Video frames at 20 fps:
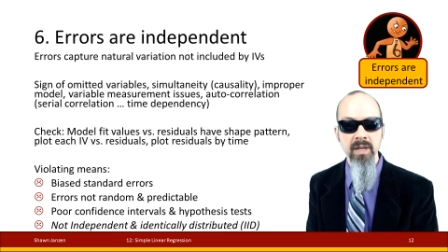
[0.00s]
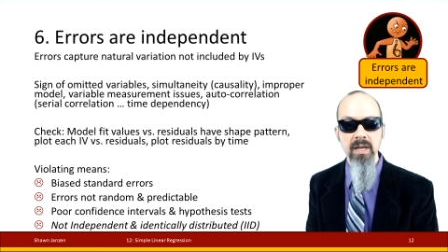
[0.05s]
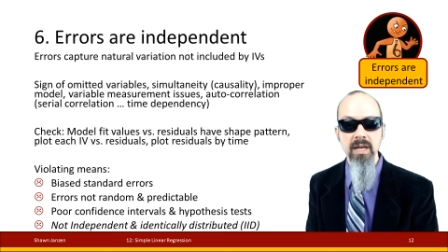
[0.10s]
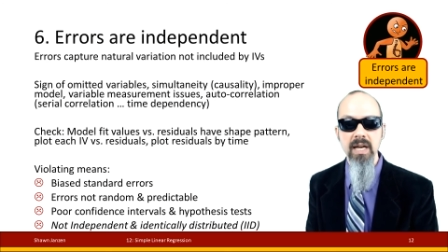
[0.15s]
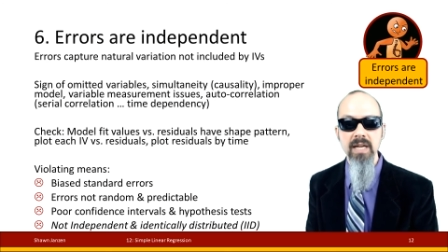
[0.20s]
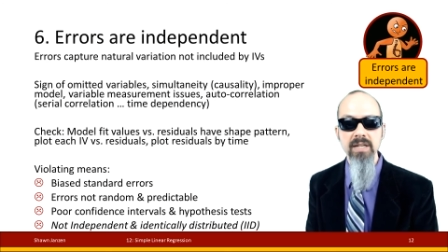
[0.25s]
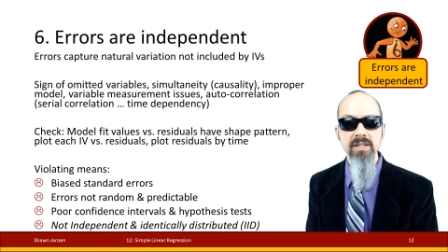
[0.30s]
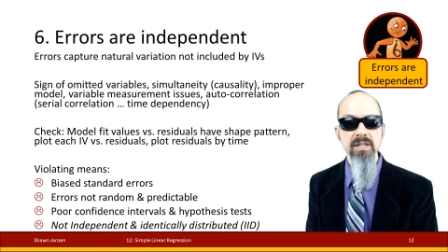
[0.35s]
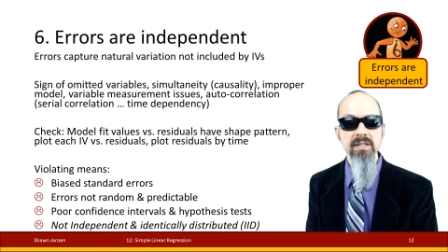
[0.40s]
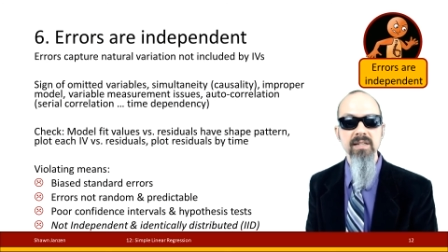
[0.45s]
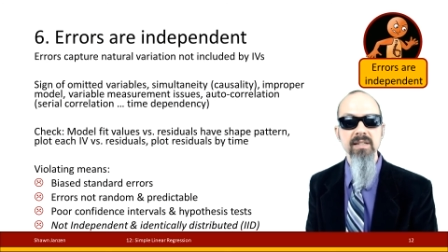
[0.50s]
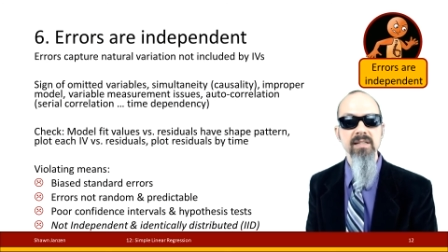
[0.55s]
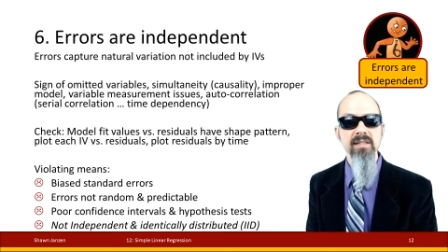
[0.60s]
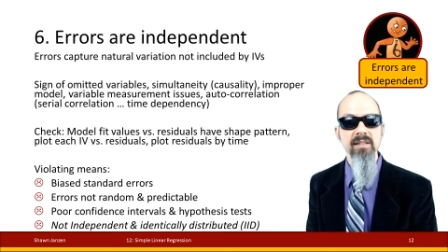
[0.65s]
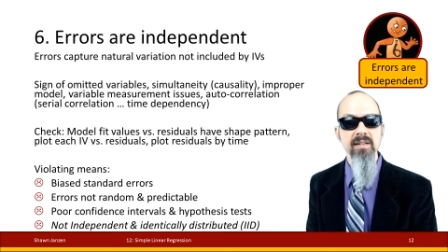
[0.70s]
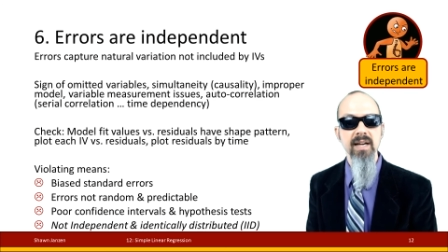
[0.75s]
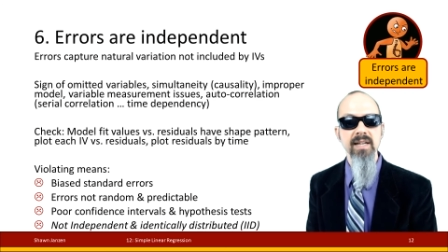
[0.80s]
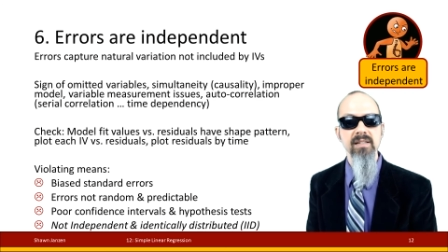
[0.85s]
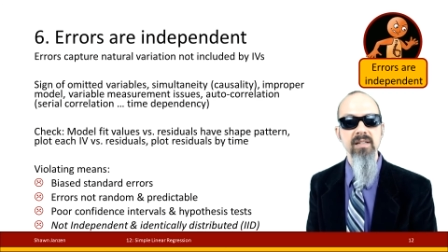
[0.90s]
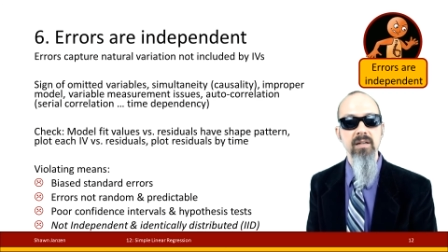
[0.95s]
It's just this
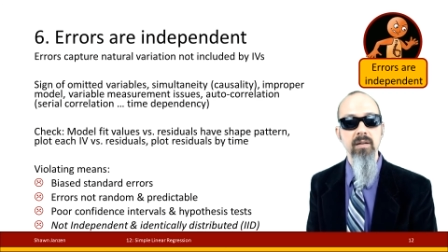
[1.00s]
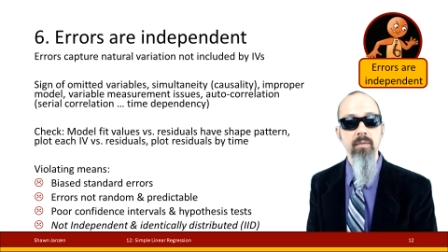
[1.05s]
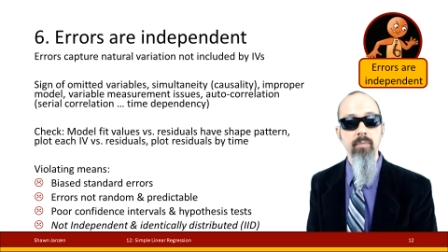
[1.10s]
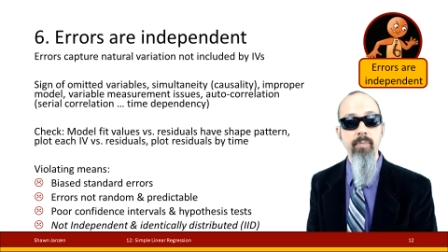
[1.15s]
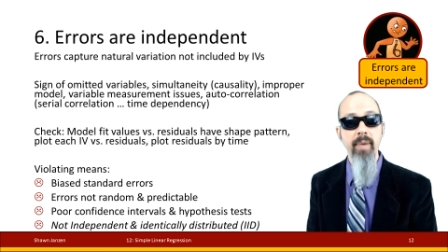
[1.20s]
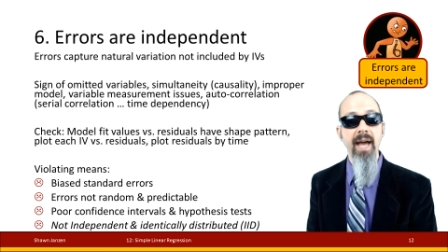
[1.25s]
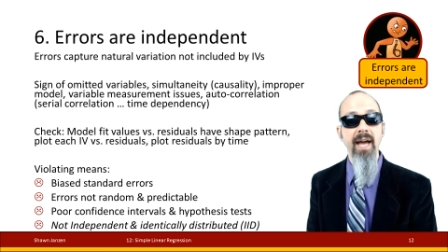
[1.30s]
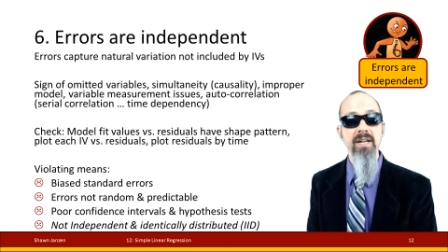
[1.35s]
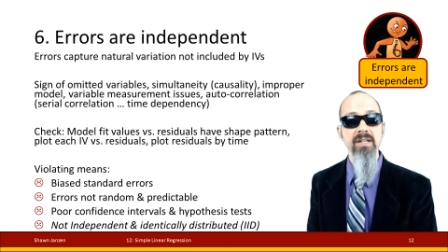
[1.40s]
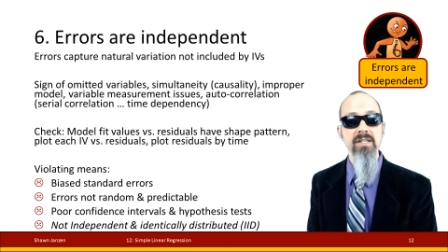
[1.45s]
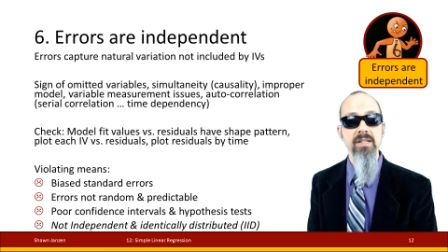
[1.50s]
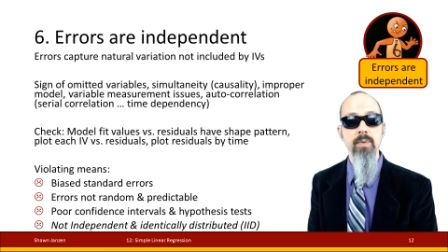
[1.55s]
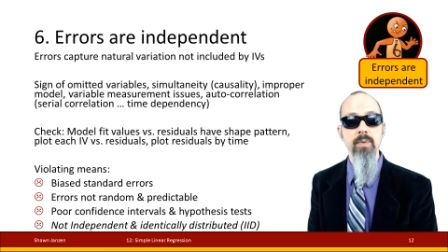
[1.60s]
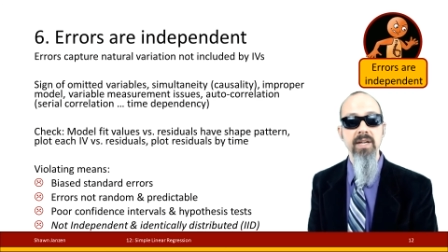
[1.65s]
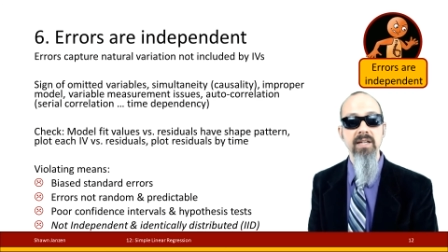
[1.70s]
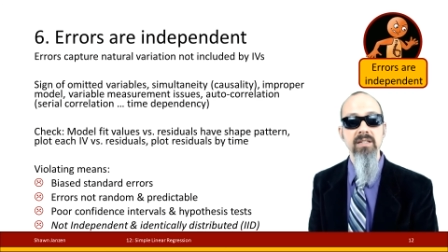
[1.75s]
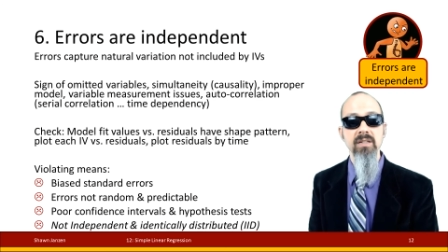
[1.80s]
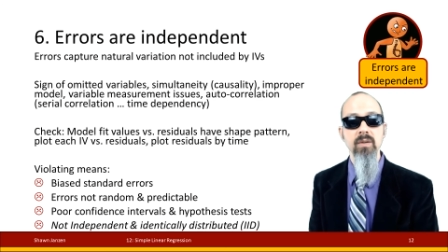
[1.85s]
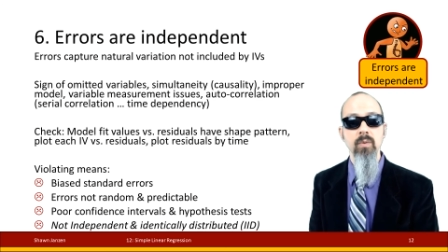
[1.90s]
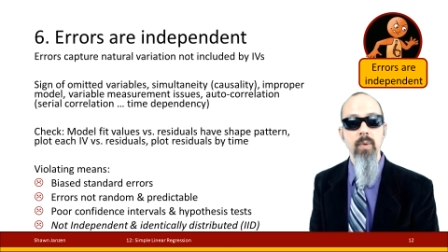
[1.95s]
nice little badge that we
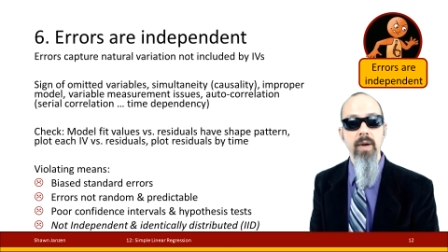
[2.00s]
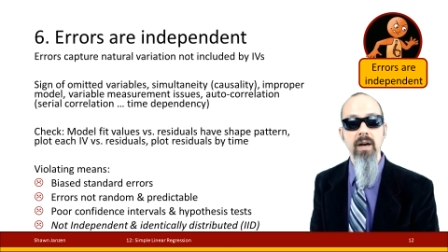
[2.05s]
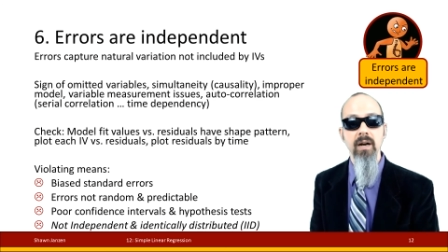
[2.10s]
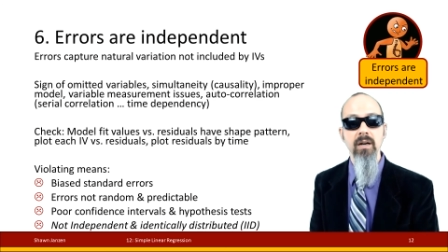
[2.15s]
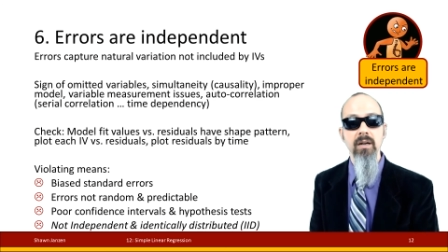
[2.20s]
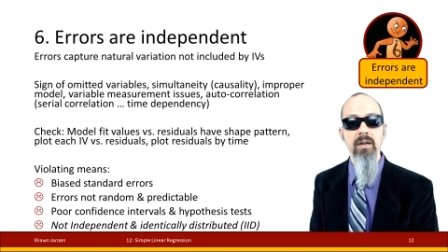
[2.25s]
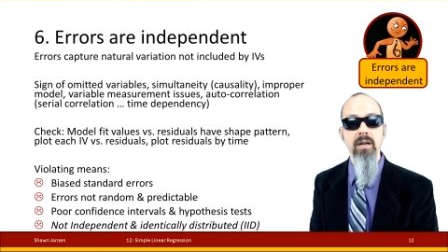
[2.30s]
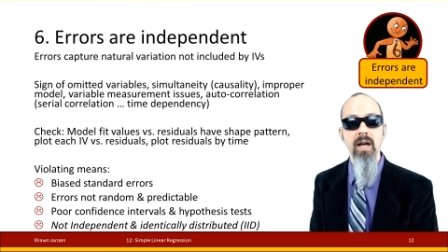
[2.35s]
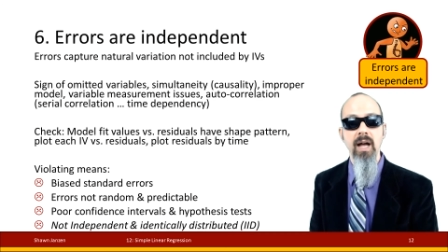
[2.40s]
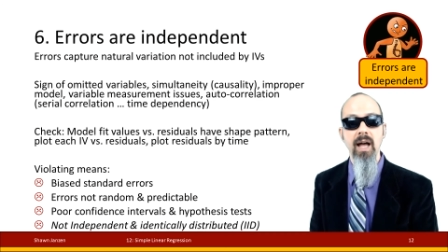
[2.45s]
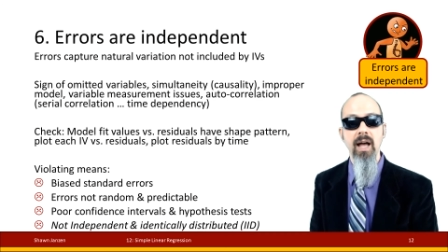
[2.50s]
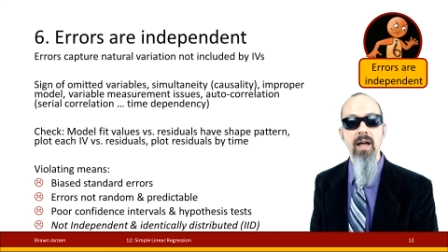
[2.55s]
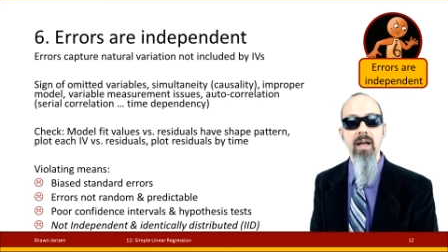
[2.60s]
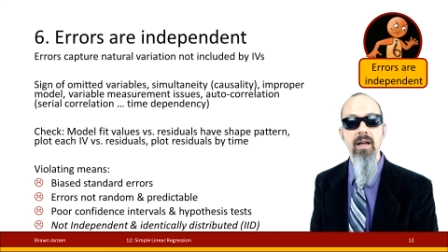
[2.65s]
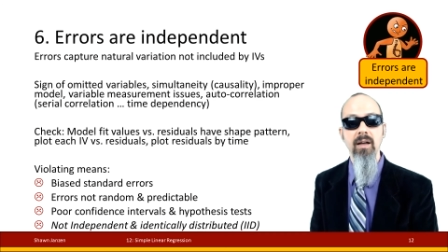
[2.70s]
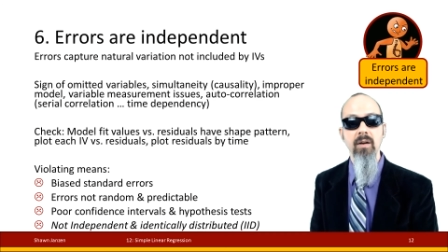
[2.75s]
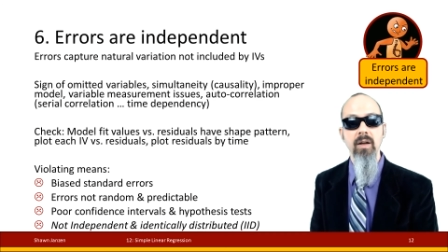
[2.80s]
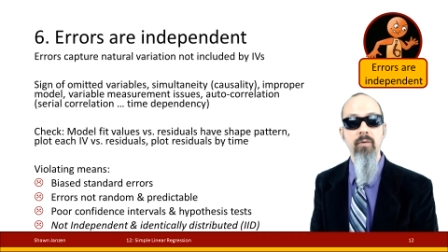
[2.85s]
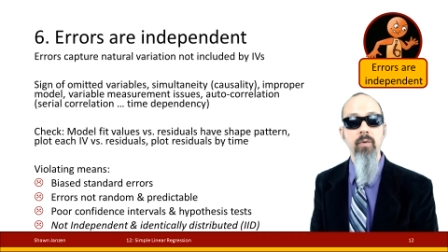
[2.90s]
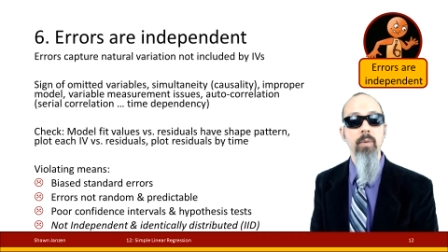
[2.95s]
get to wear uh,
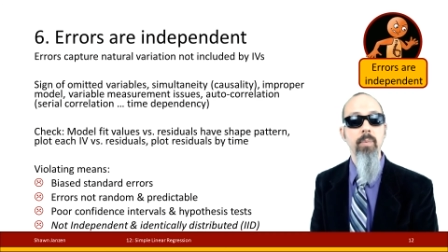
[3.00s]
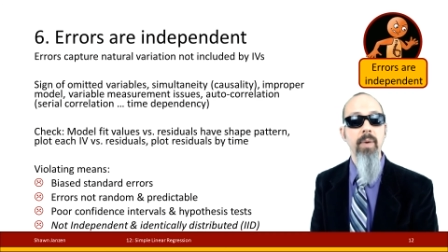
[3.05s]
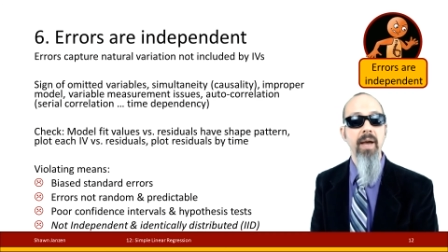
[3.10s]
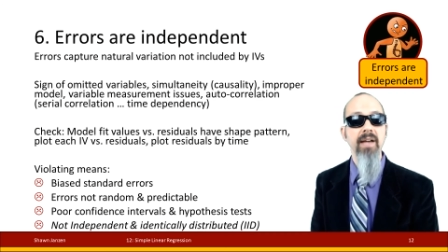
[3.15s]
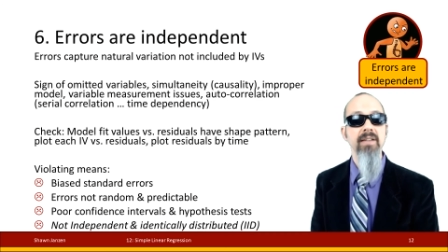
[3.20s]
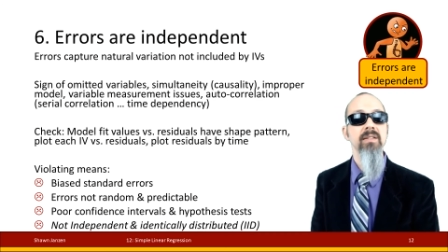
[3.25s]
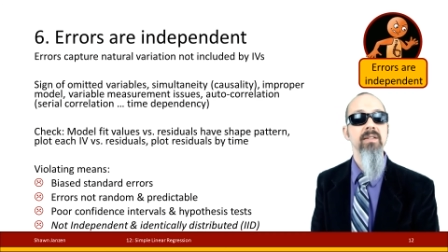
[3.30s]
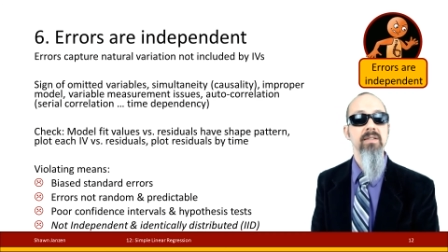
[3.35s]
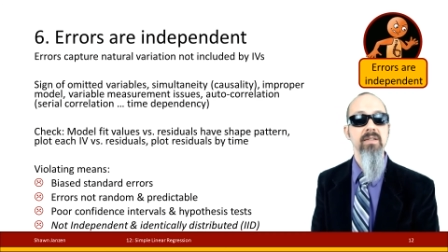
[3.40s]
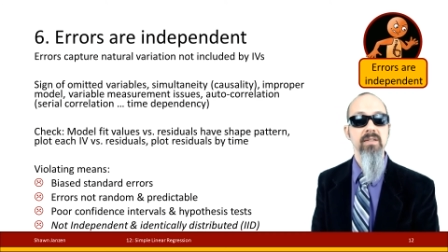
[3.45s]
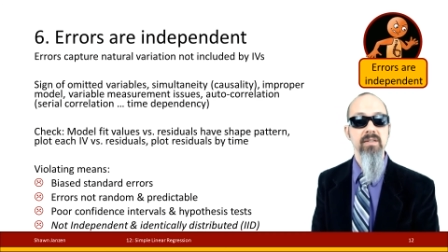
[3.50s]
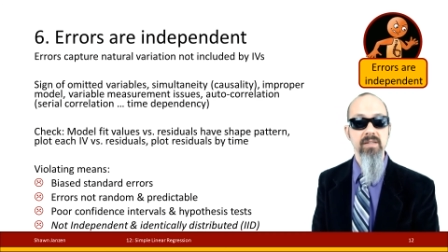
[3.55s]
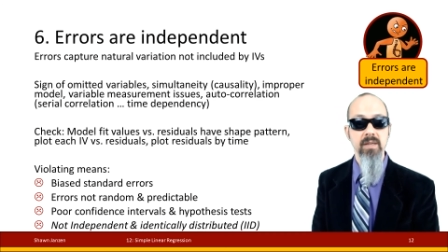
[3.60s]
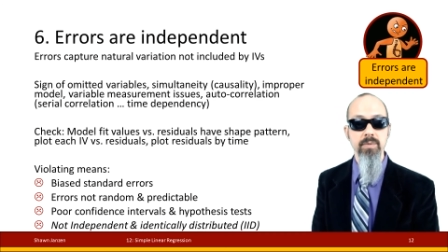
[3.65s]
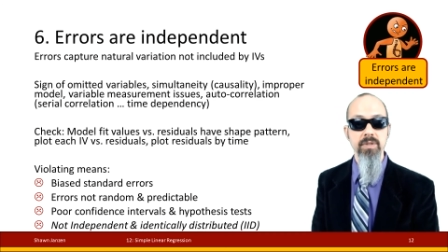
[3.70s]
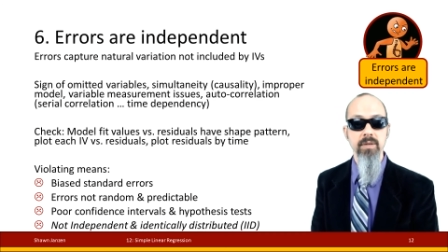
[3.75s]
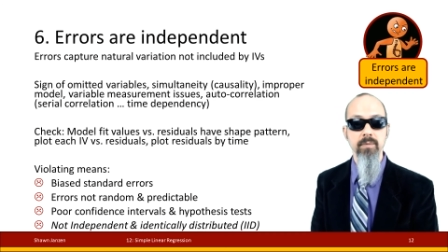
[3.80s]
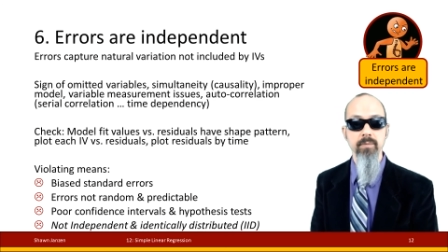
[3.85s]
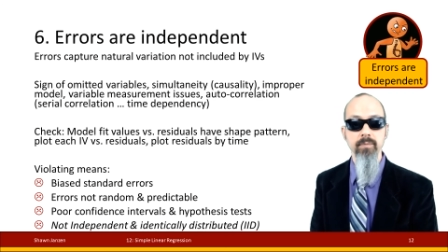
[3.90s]
if we pass this assumption,